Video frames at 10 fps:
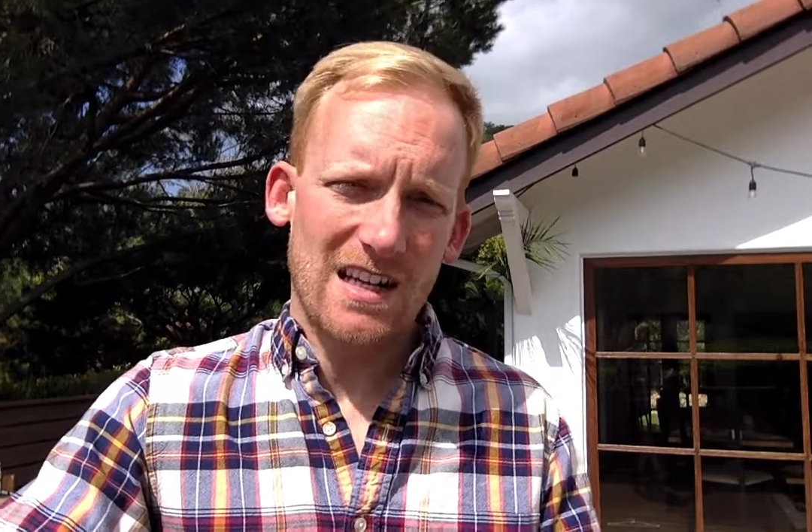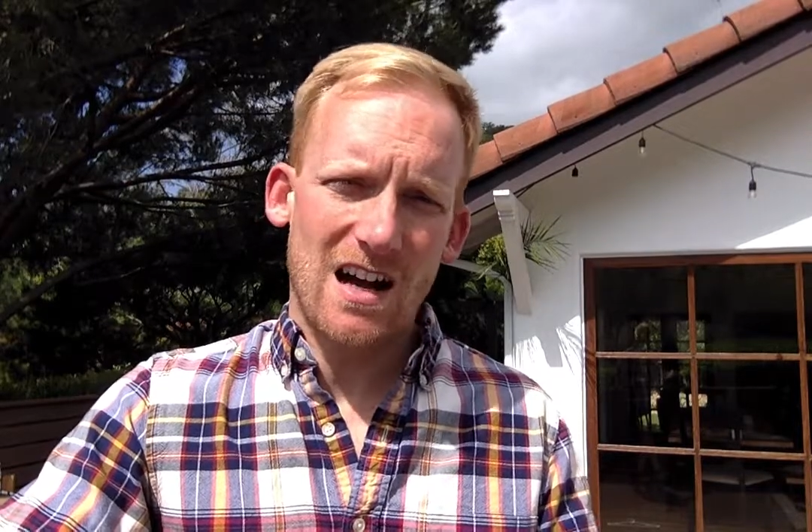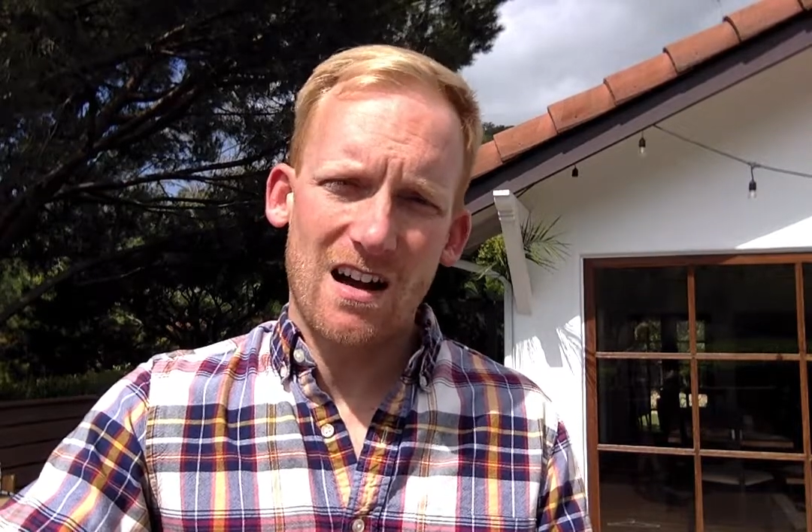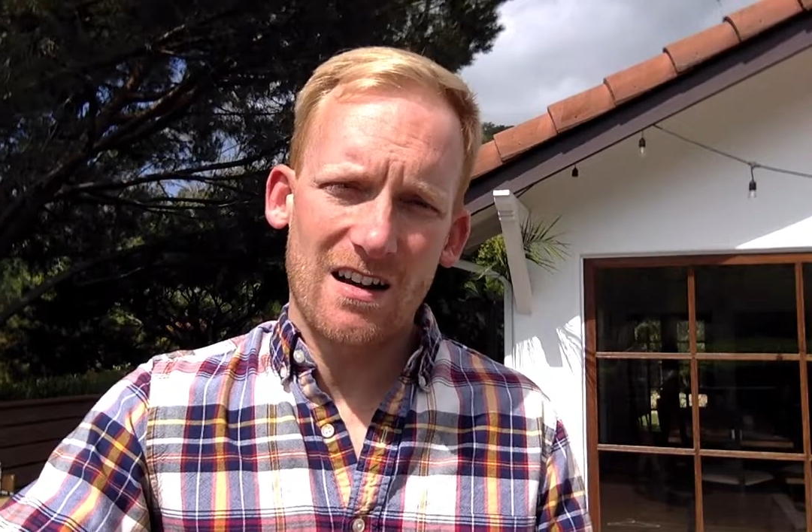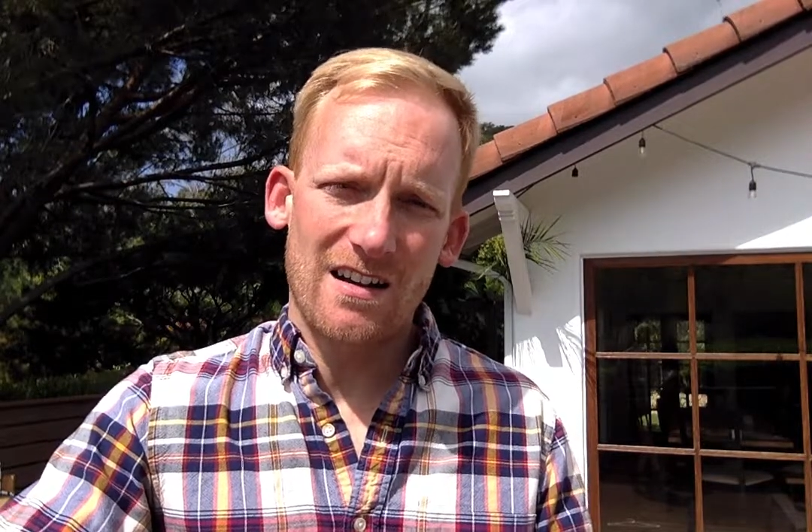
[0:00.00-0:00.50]

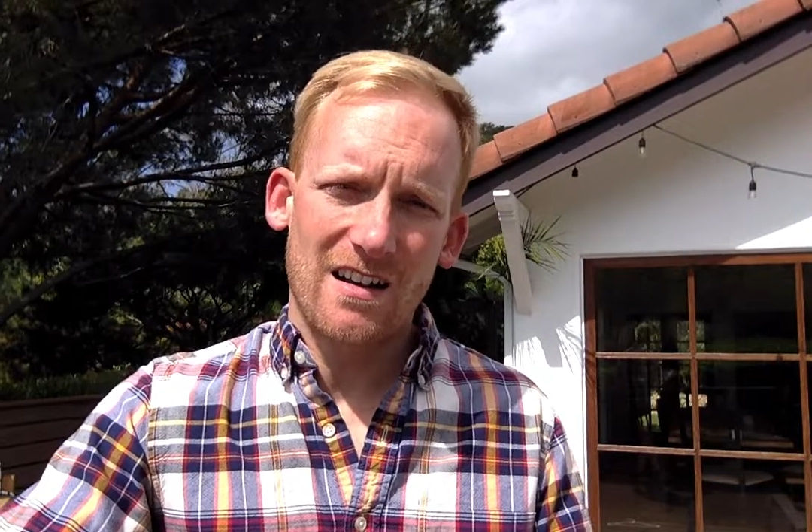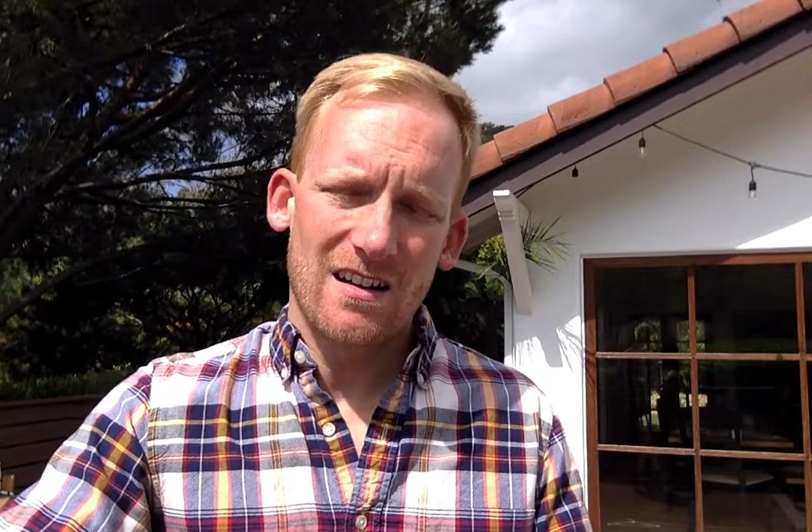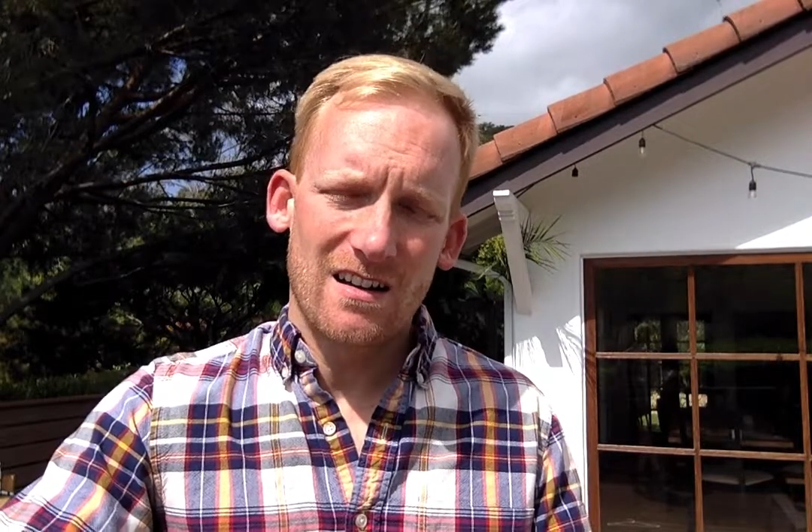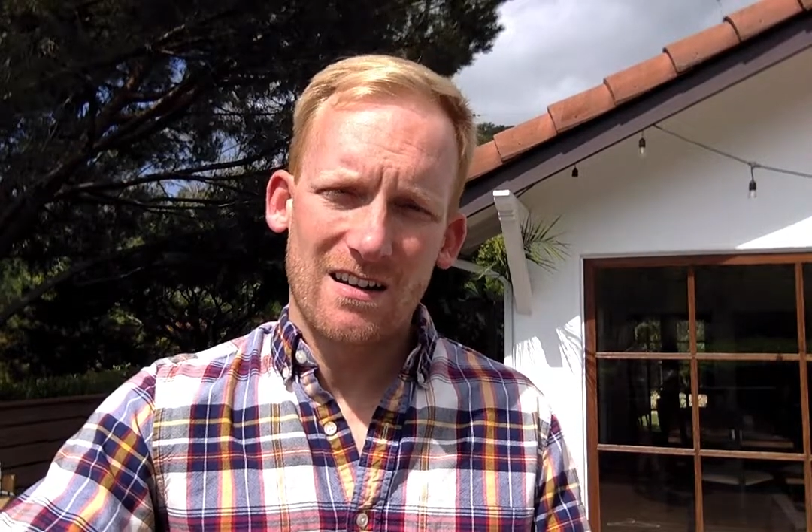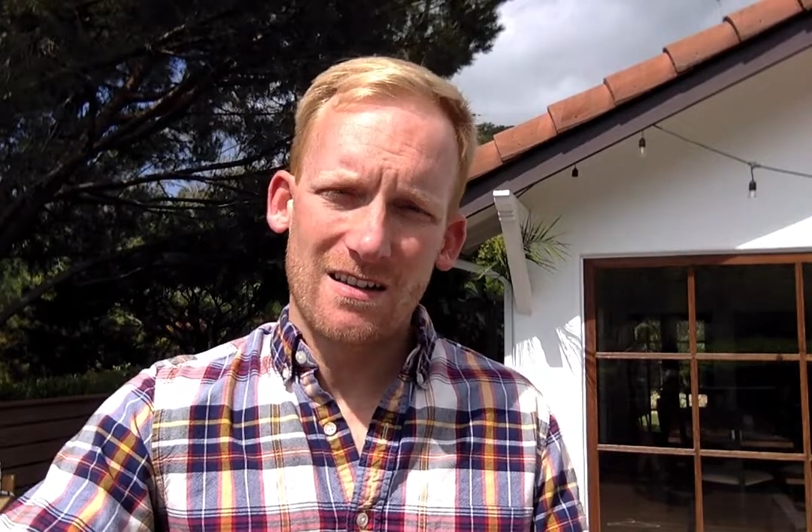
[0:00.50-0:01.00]
God
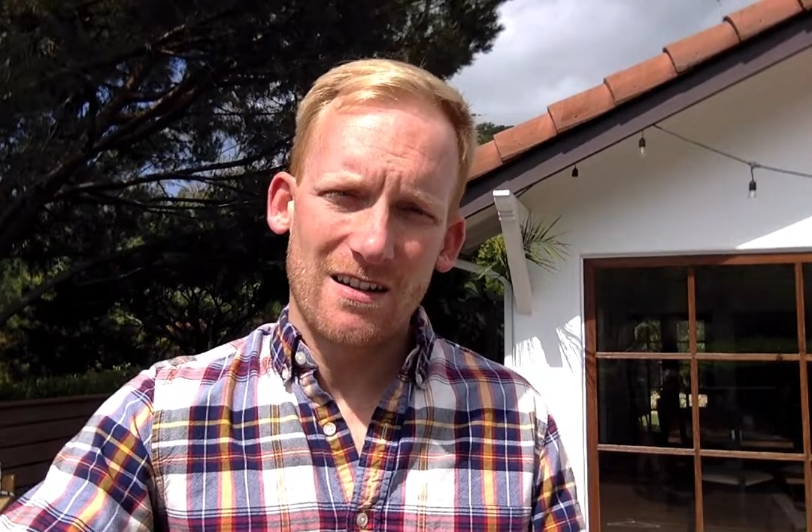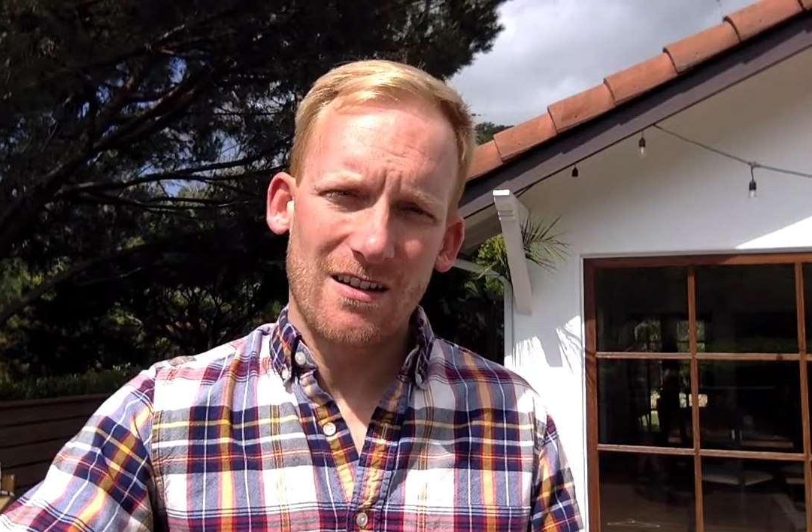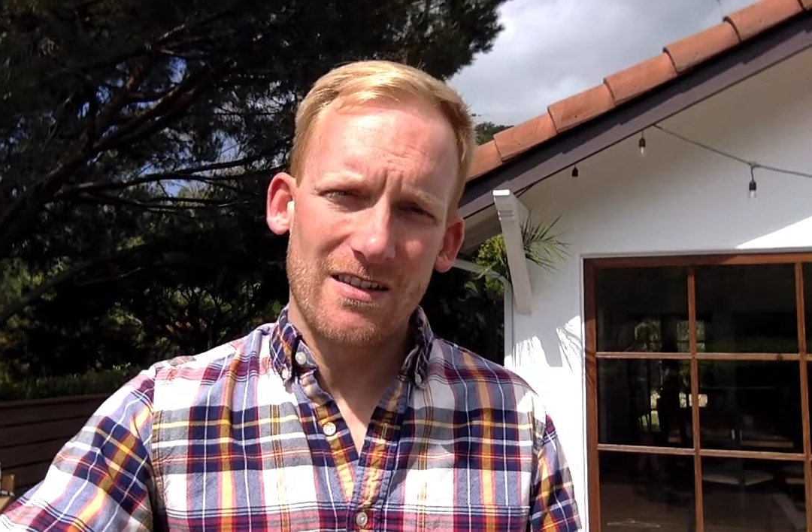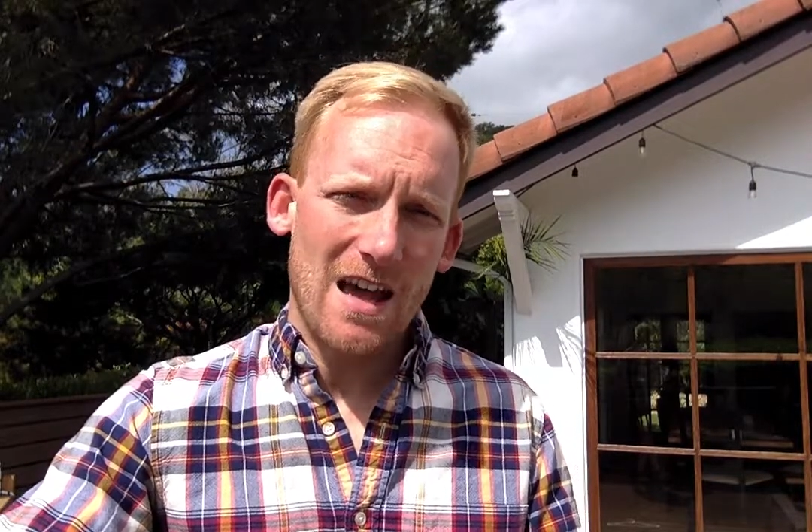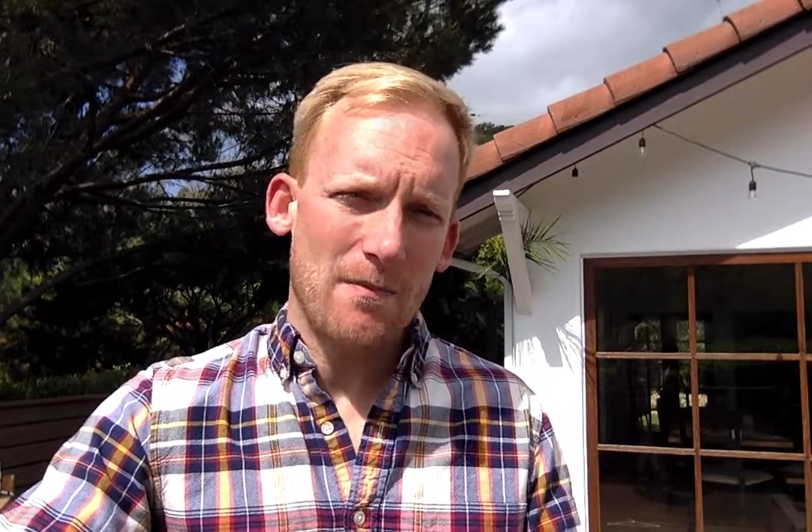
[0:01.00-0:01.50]

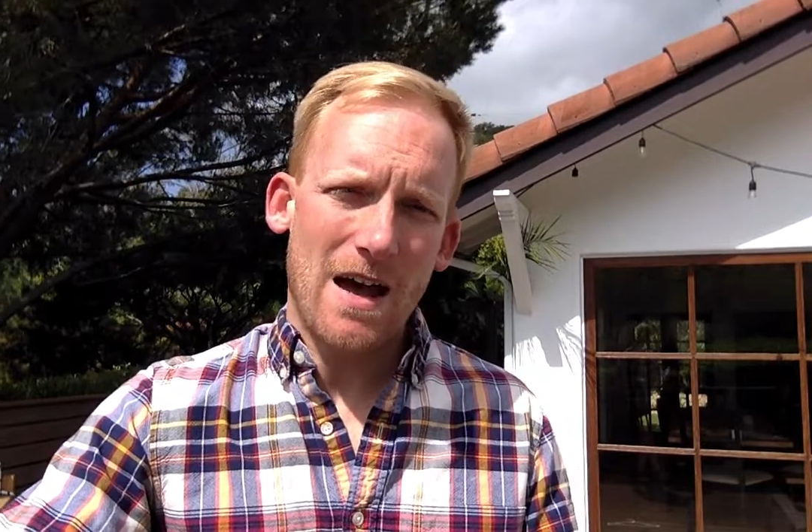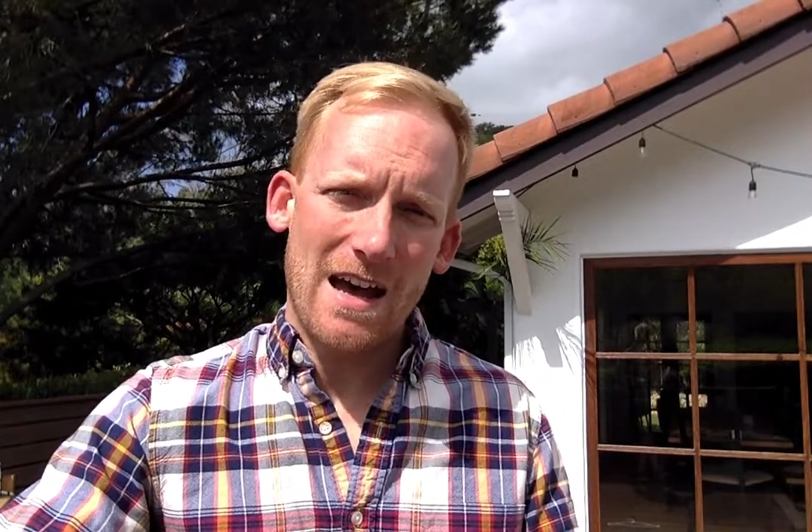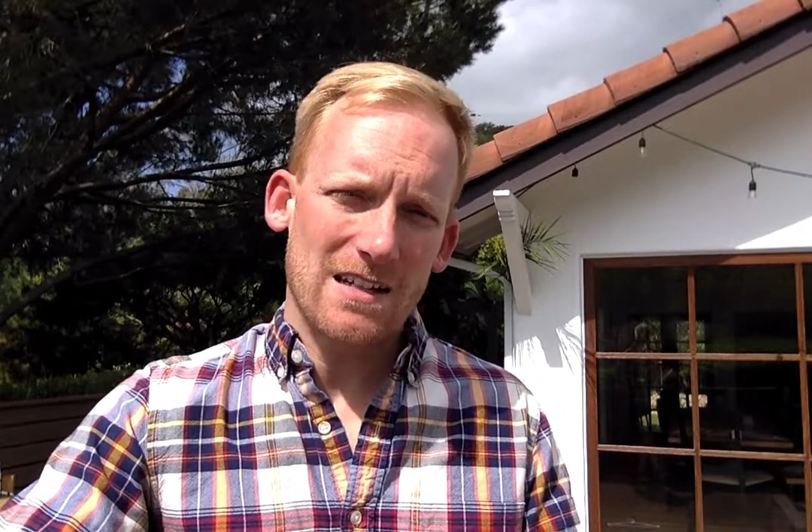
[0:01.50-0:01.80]
on that